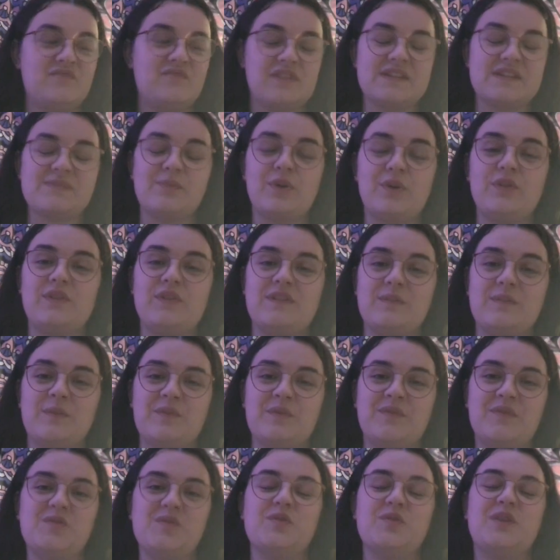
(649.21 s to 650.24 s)
responsible
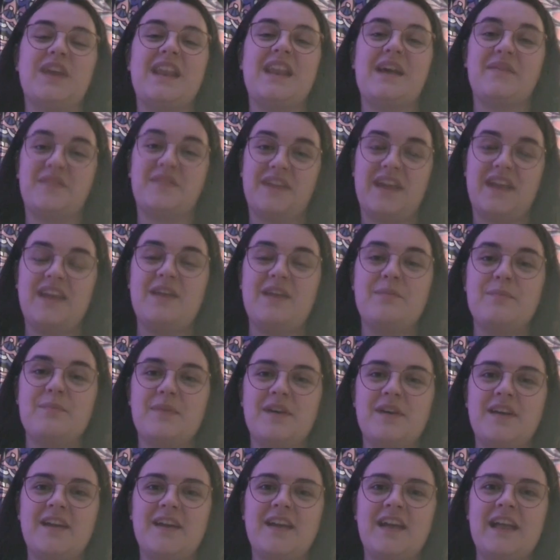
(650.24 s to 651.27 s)
for looking after him.
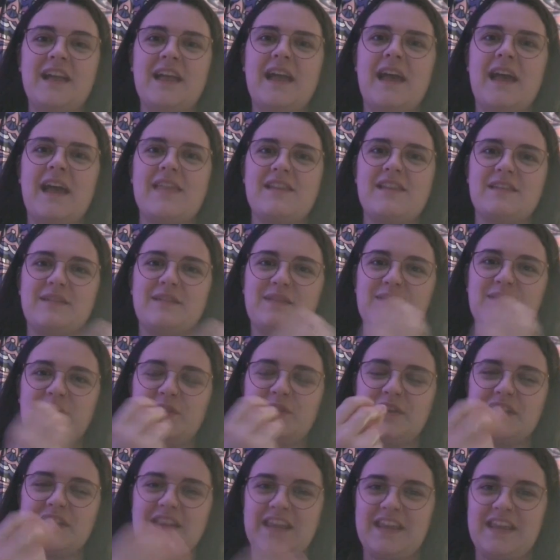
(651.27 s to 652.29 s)
And then
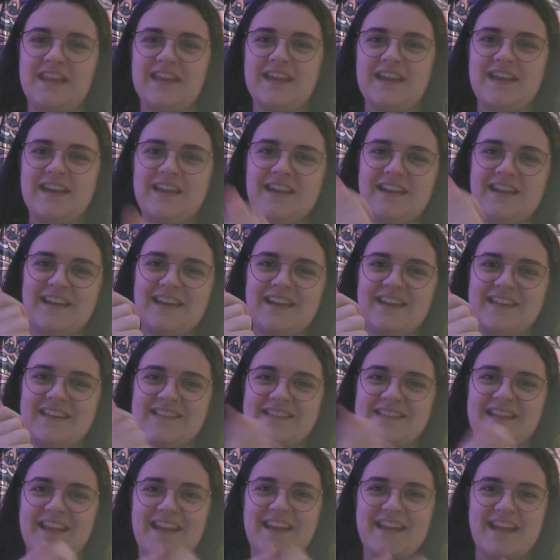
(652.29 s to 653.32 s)
suddenly
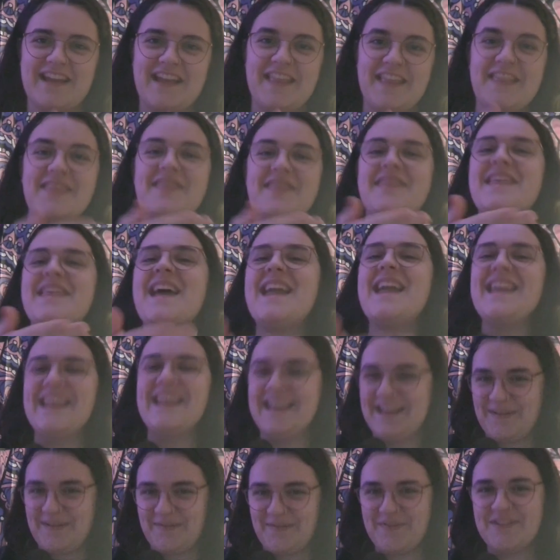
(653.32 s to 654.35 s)
it's like they
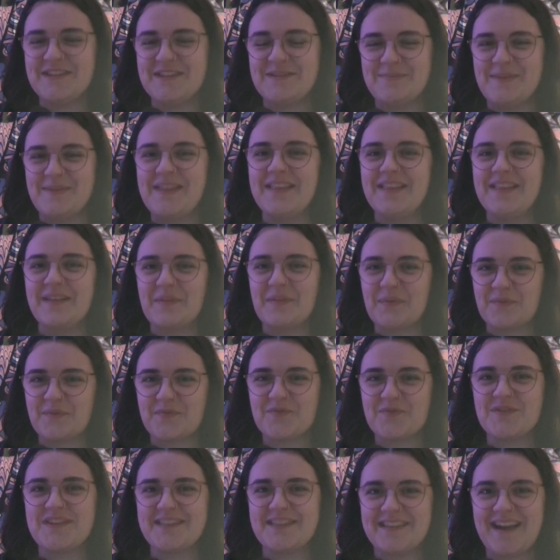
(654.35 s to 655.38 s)
gifted me this
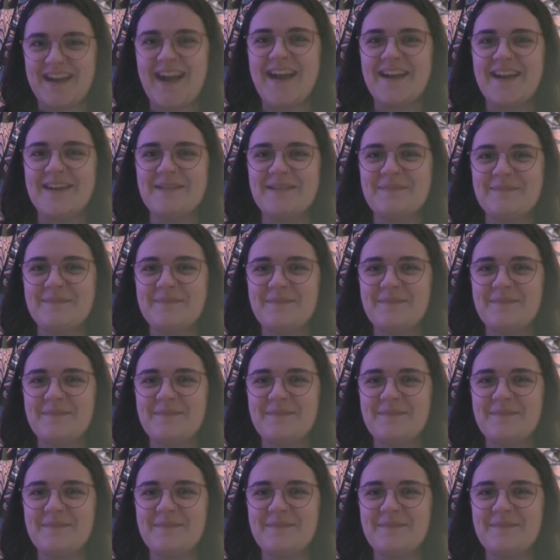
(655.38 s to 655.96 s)
free time.